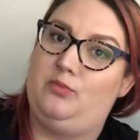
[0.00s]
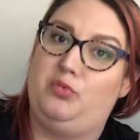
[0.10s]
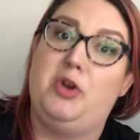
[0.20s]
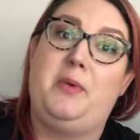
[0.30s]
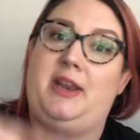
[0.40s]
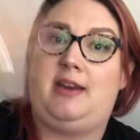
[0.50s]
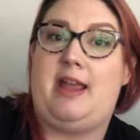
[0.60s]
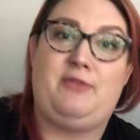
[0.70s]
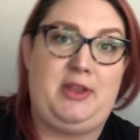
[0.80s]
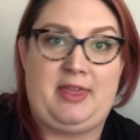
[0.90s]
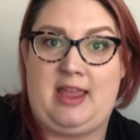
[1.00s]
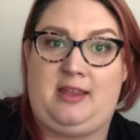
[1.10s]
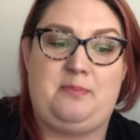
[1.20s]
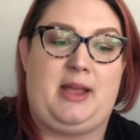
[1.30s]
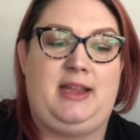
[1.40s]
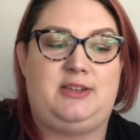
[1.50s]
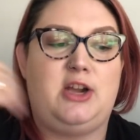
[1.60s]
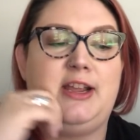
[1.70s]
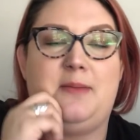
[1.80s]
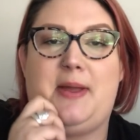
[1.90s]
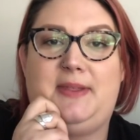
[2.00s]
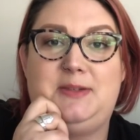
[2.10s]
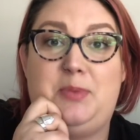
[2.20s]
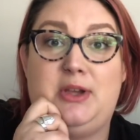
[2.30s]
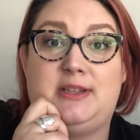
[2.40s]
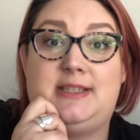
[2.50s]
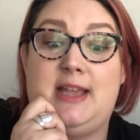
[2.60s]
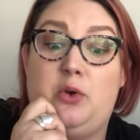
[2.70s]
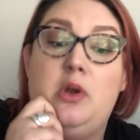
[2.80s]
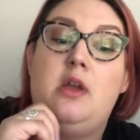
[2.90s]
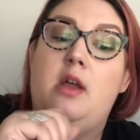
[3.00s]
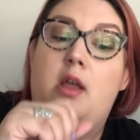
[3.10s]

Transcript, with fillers: ruin everything by talking about these books. So,